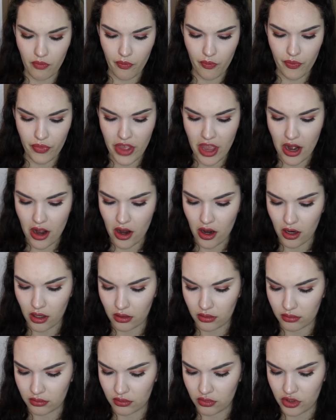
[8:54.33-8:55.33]

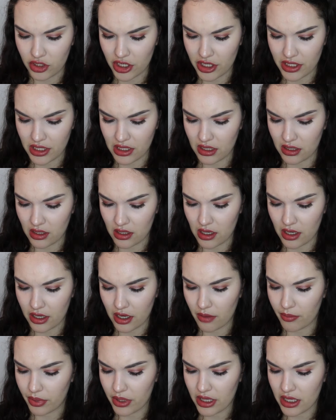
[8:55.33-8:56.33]
They're just a
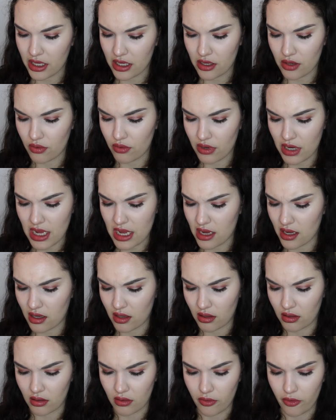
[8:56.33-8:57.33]
completely unique
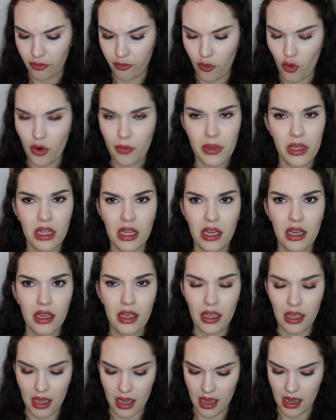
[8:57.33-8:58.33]

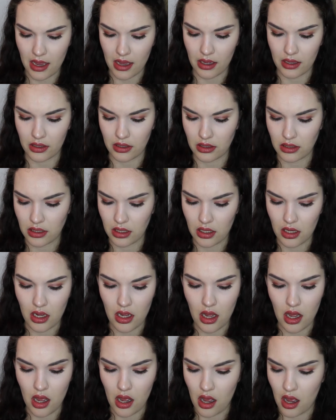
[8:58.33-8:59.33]
formula, and
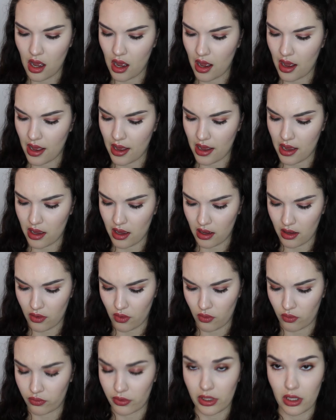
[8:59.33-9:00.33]
I
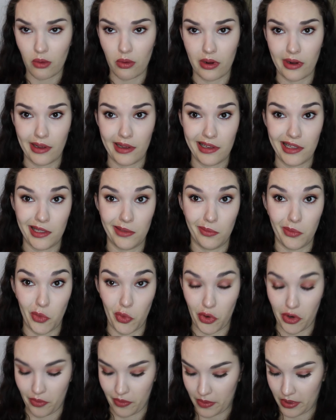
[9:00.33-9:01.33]
really want to get some
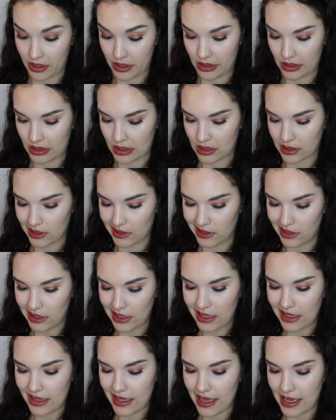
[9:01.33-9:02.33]
more, but
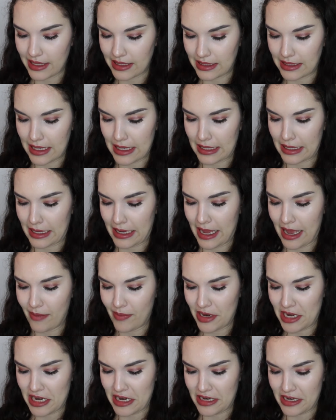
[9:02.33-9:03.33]
that's not going to
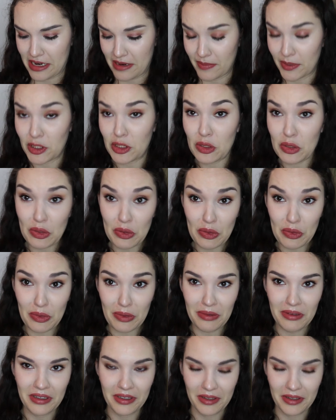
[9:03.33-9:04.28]
happen anytime soon,